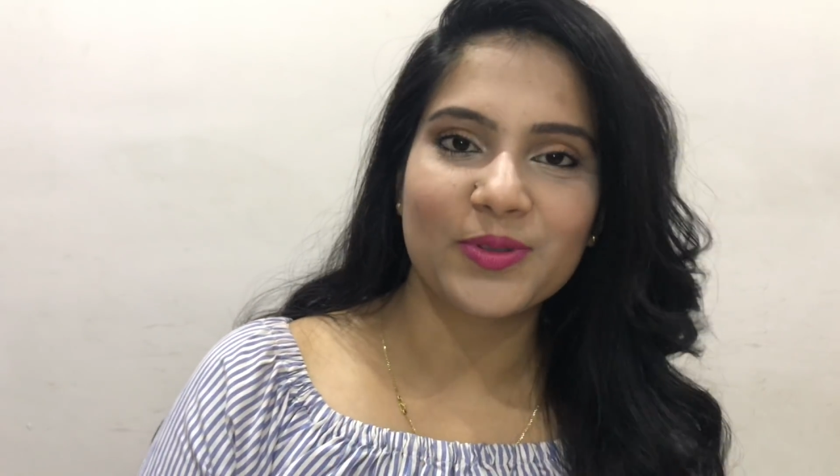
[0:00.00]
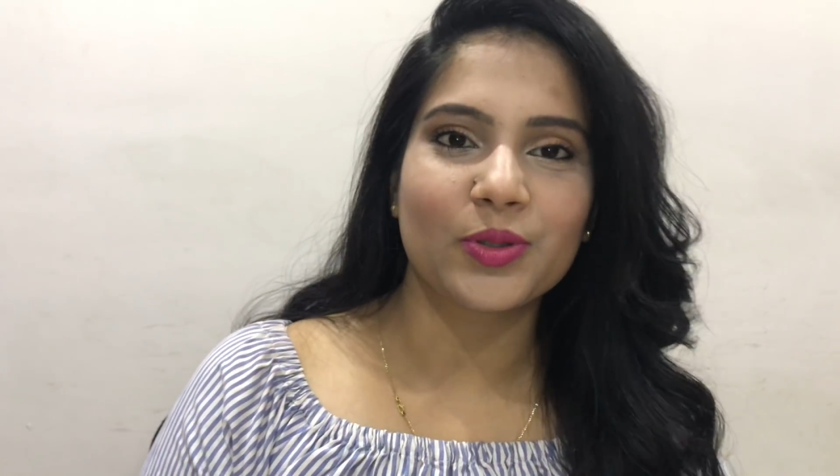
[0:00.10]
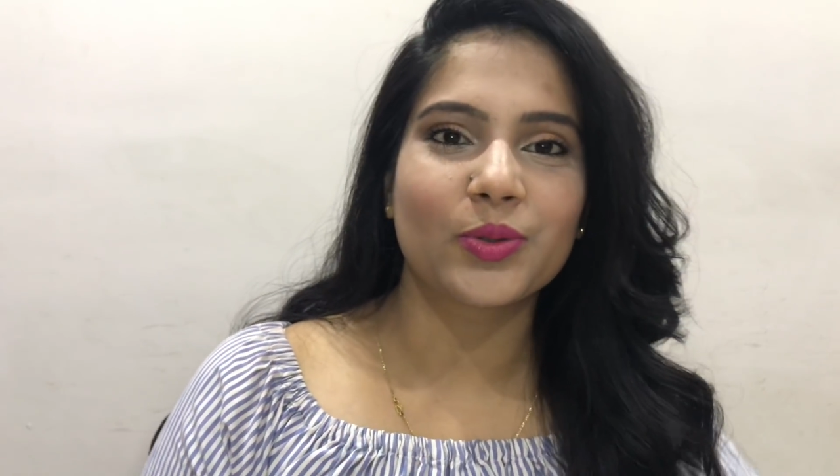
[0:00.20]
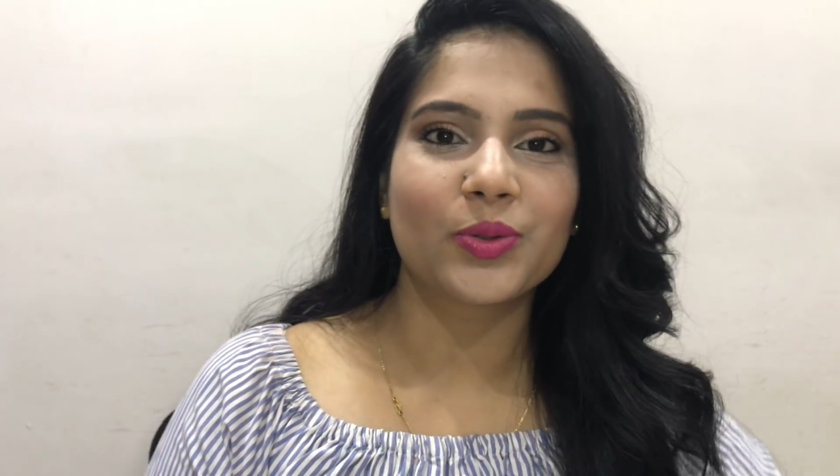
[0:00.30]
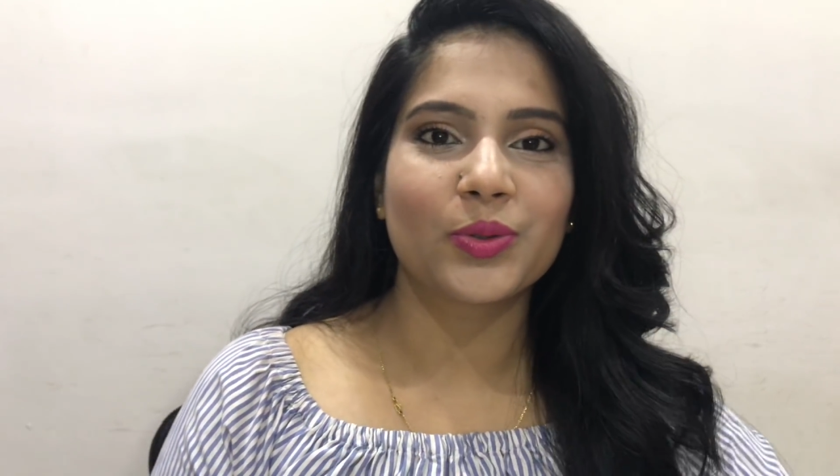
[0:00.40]

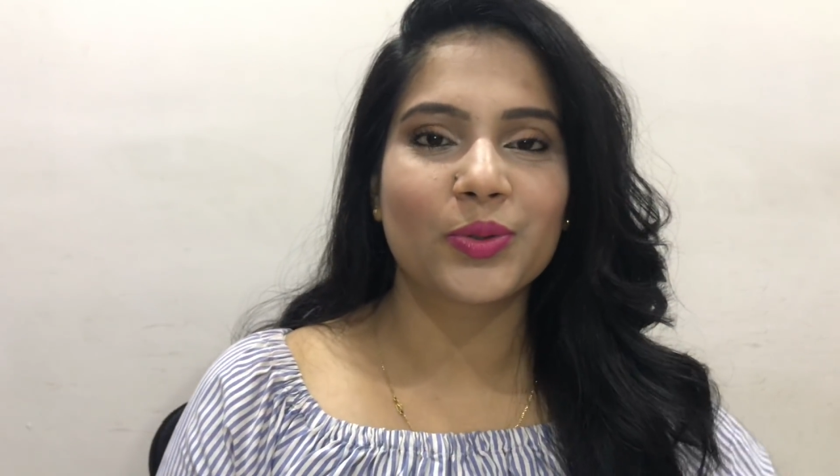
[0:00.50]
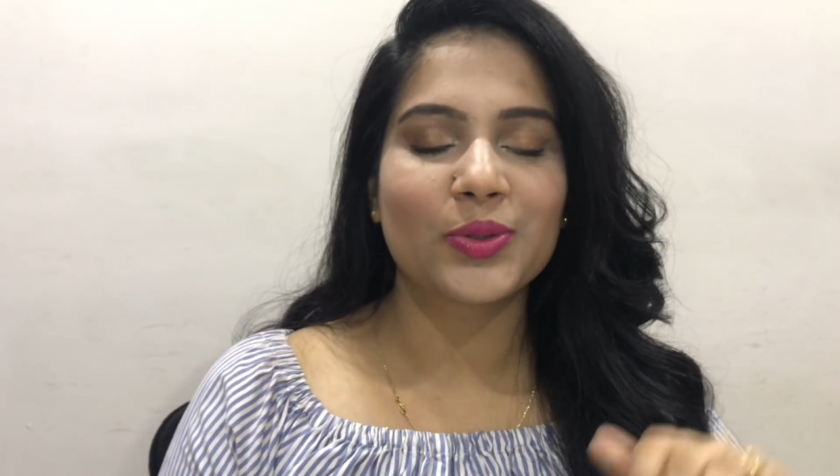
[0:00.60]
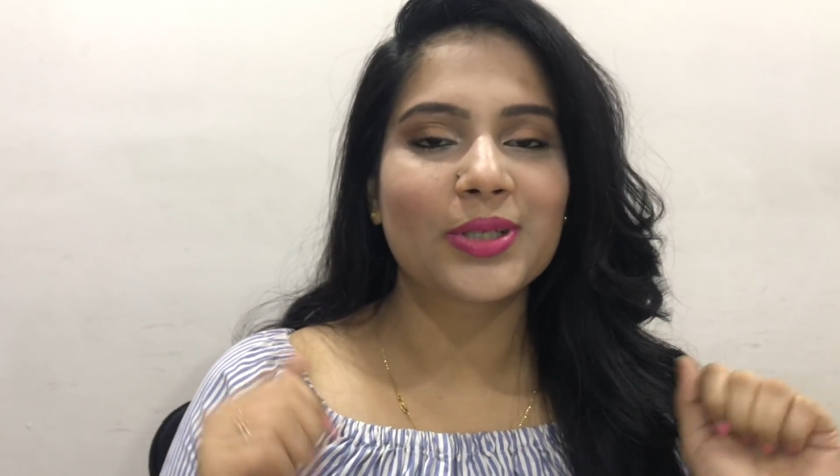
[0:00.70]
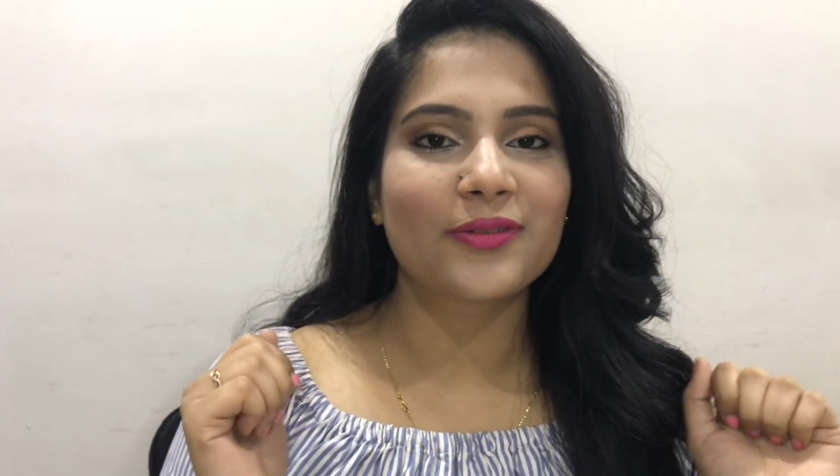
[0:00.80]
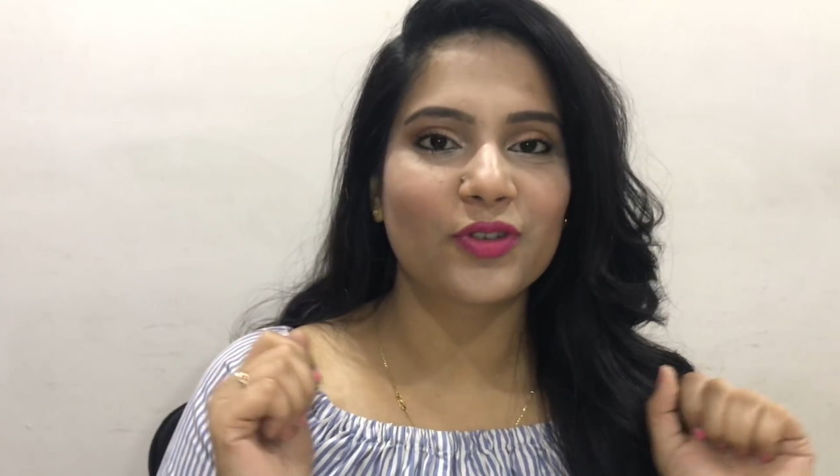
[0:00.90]
So
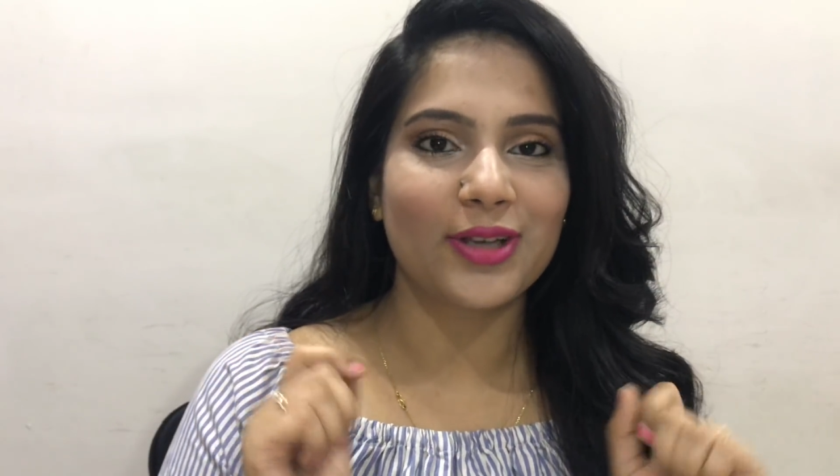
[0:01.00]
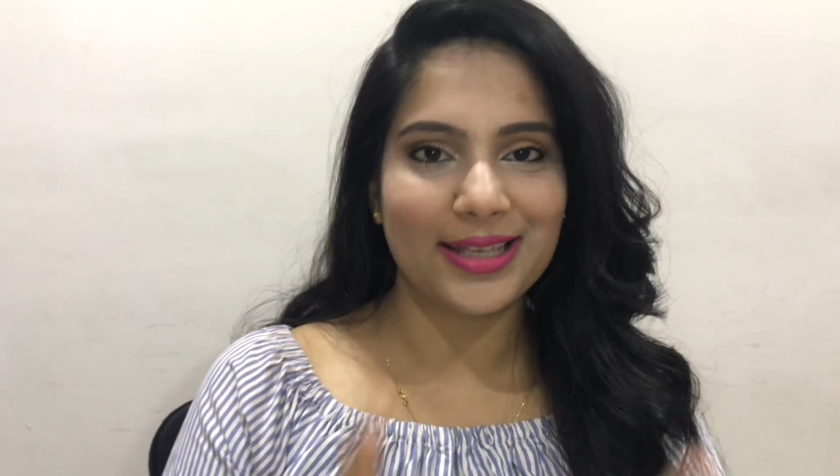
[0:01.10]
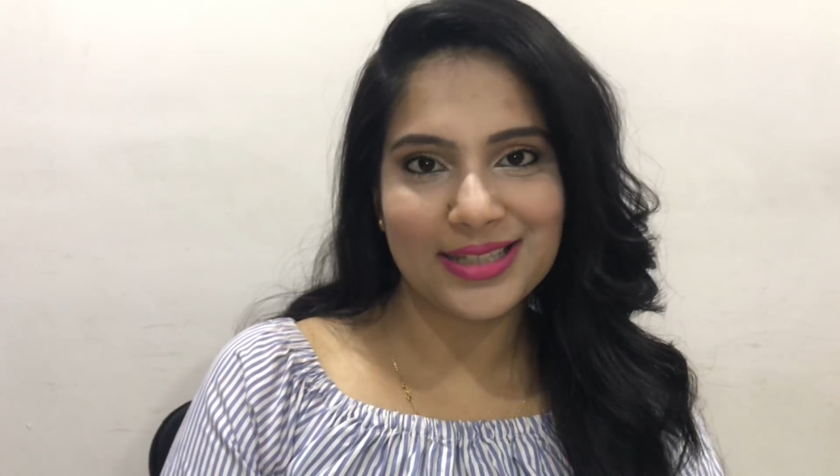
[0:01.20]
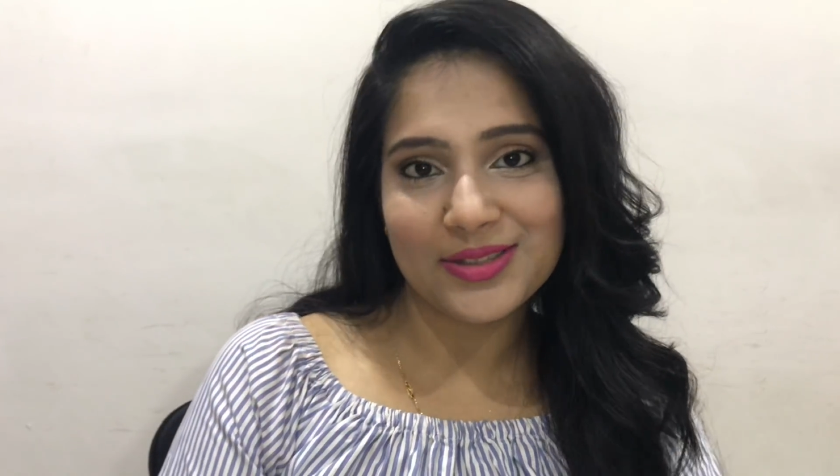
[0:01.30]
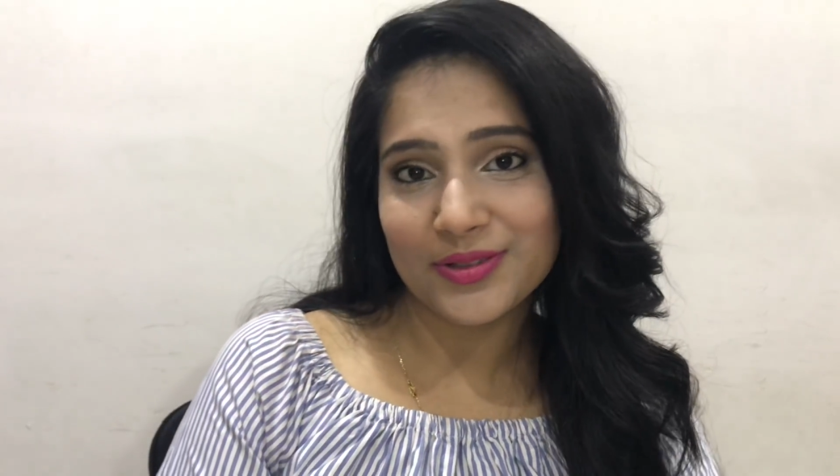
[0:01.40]
if you like this